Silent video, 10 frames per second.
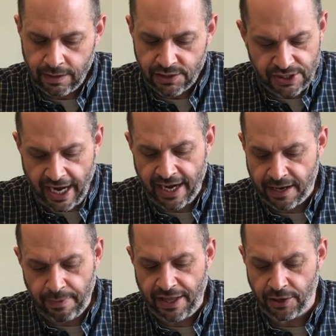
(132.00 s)

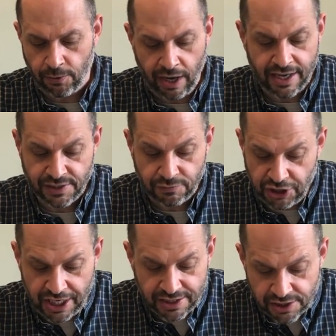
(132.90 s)
Standing by the cross of
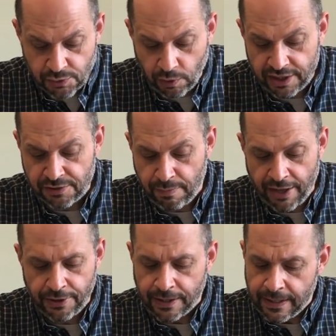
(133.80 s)
Jesus were his
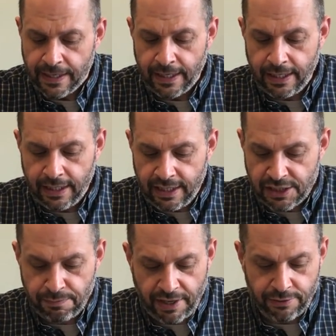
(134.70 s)
mother,
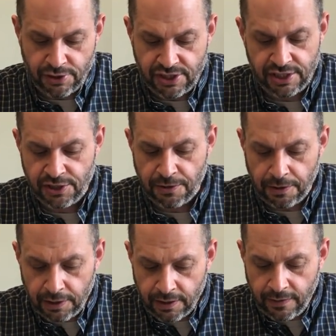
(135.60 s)
his mother's
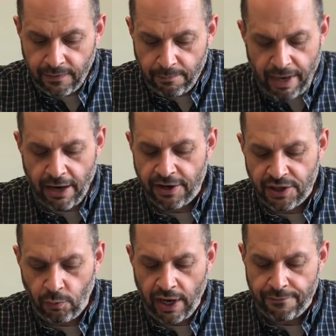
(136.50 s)
sister, Mary,
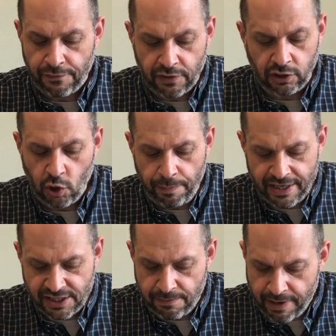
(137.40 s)
the wife of
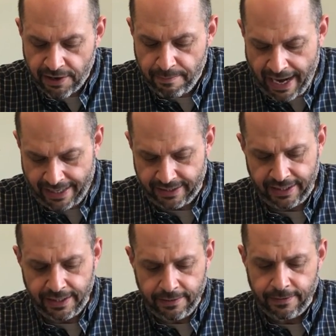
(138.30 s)
Clopas, and Mary
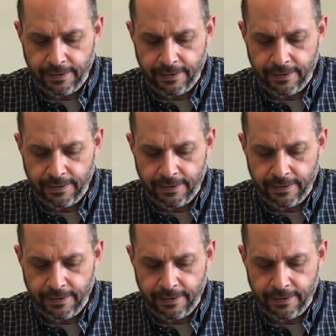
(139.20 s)
Magdalene.